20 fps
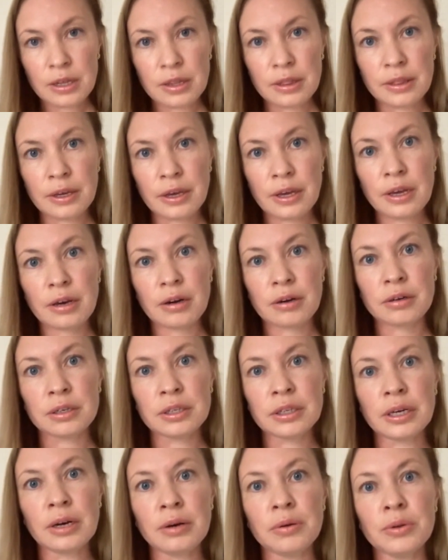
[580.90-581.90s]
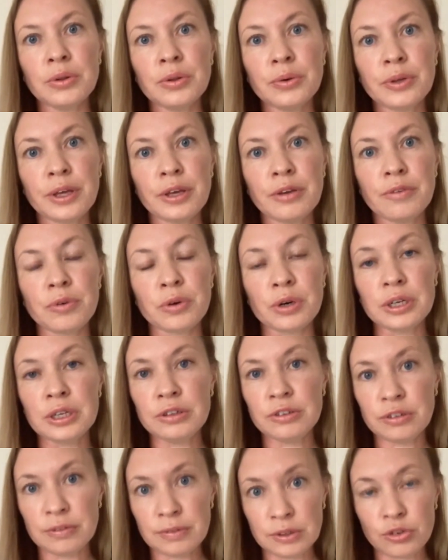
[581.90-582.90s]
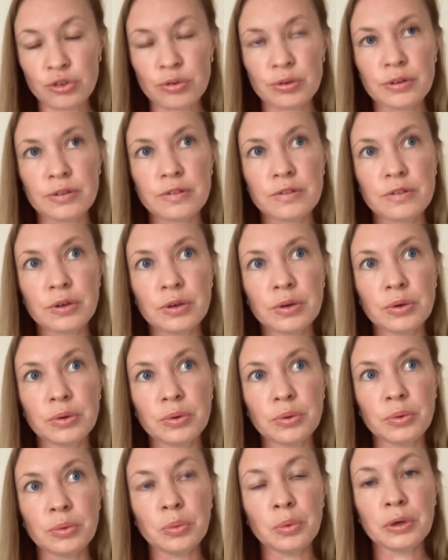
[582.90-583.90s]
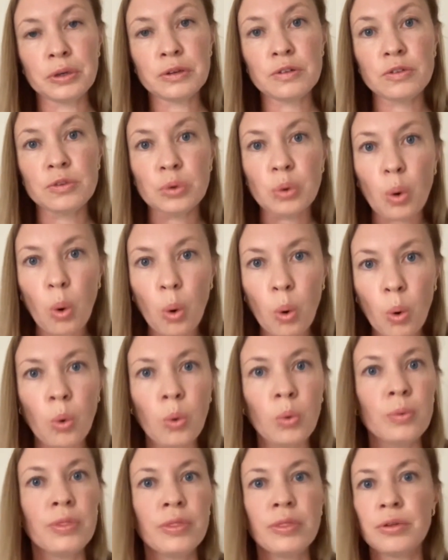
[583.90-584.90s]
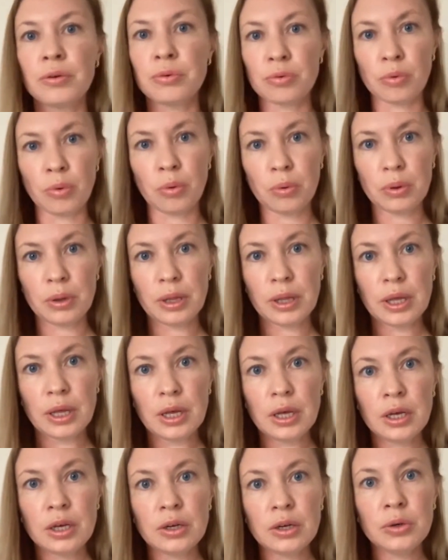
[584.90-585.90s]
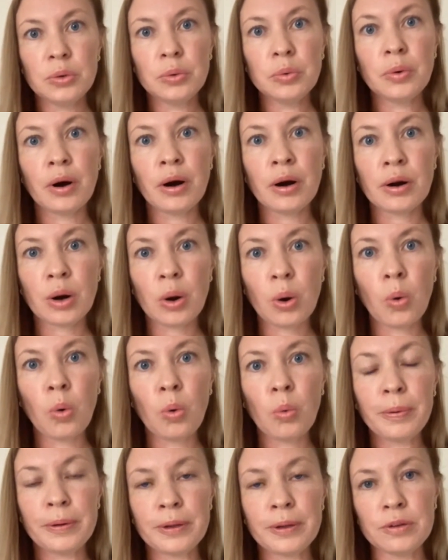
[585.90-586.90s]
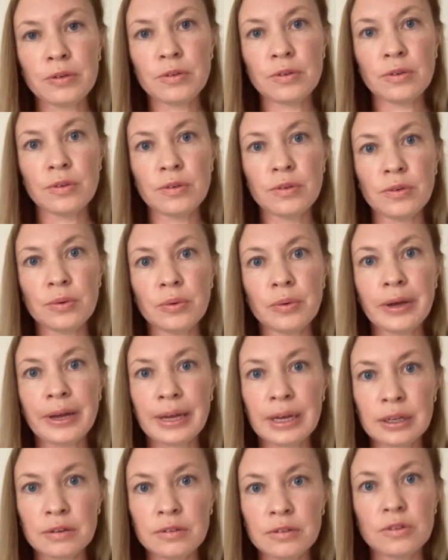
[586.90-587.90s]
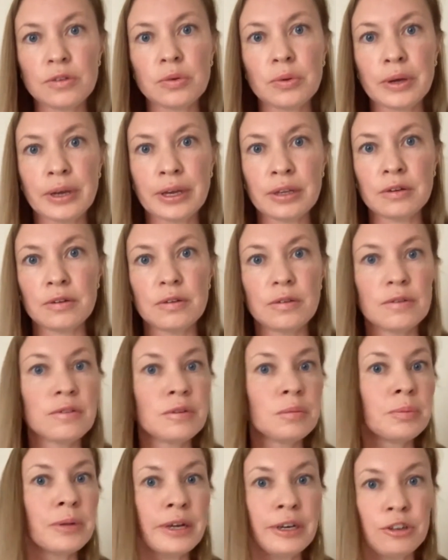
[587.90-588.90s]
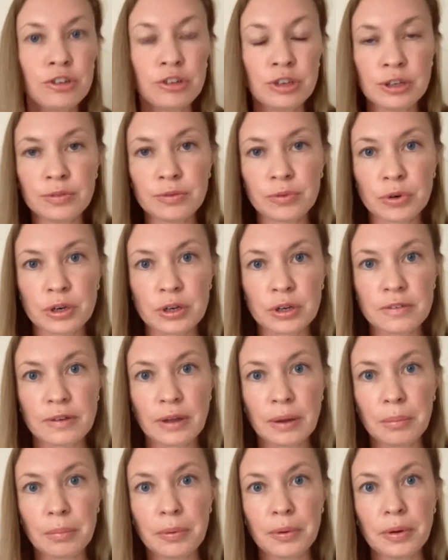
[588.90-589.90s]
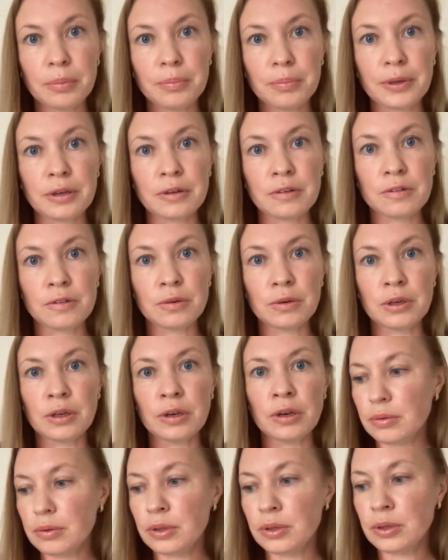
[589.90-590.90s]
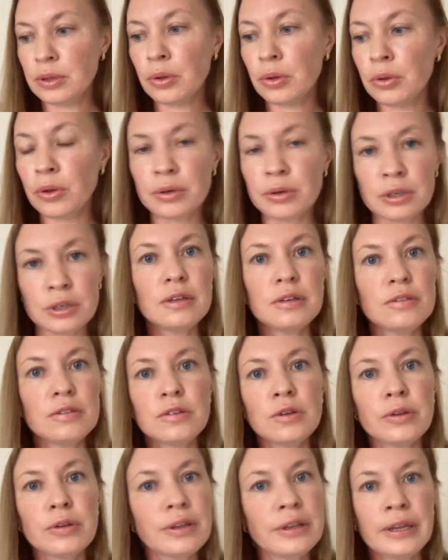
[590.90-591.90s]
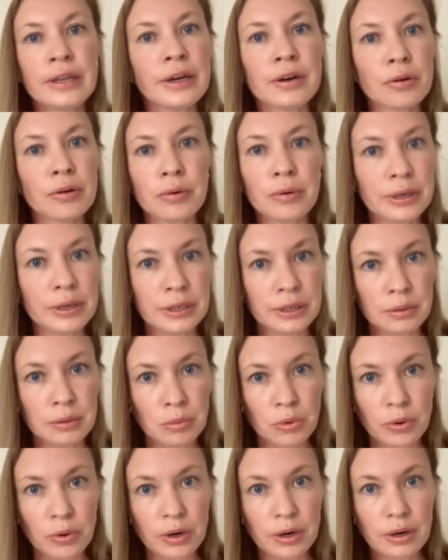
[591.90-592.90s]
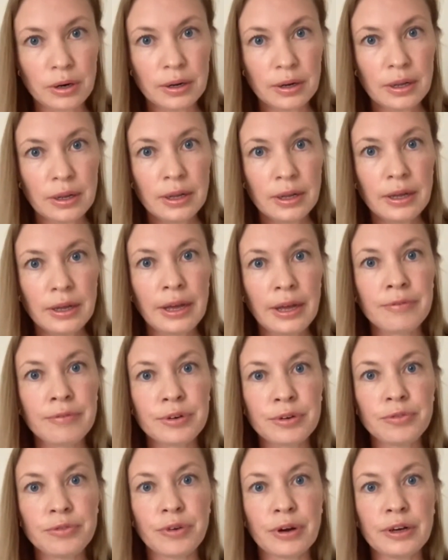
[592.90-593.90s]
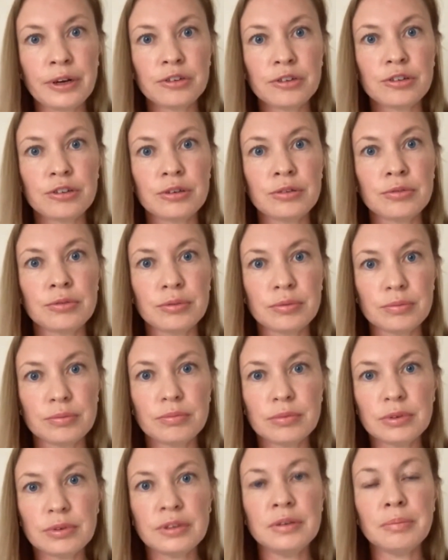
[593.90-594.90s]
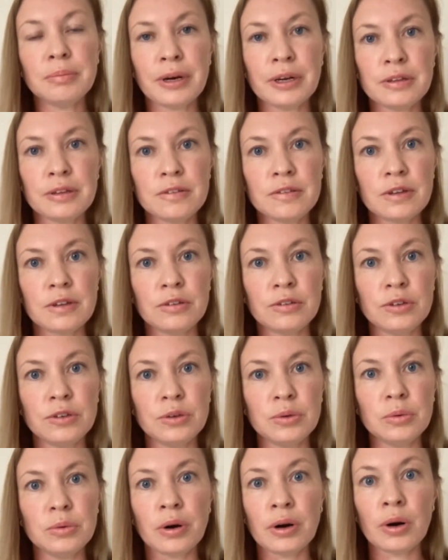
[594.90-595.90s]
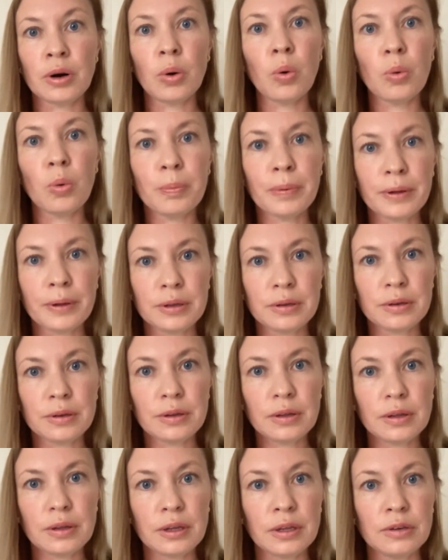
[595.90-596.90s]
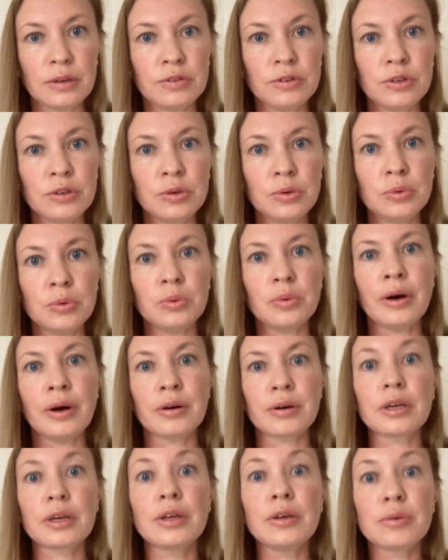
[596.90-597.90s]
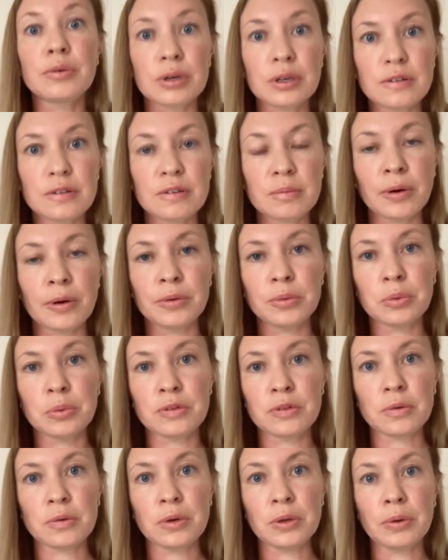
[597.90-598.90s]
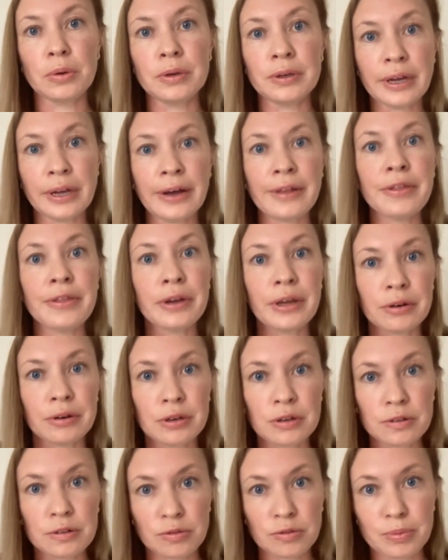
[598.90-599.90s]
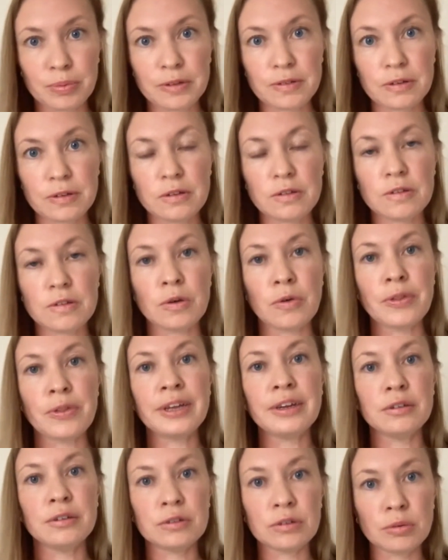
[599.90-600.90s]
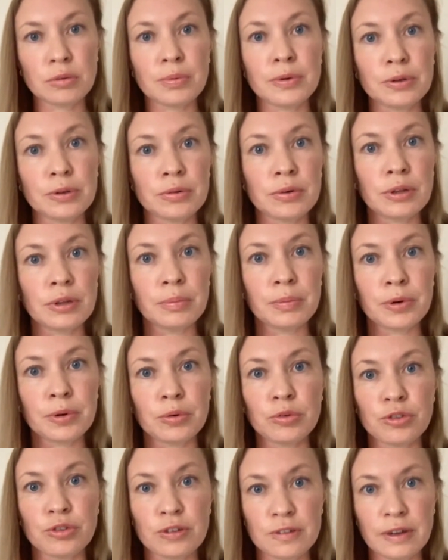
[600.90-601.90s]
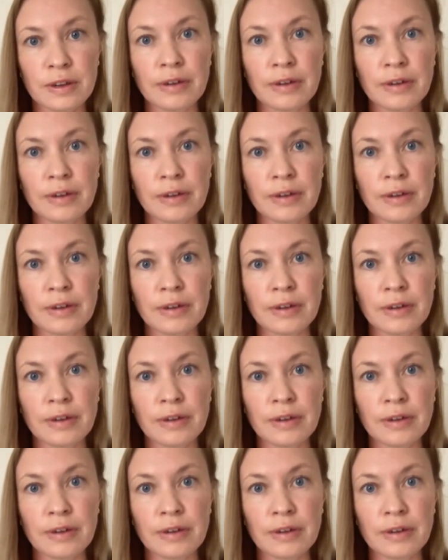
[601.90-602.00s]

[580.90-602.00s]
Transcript: They are now looking for individuals who want to own the role, who are open to do end-to-end supply chain, for example, because you can no longer, it's not narrow anymore. Every function demands that you are open and you are curious about what's going on in other areas of business. So that entrepreneurial approach is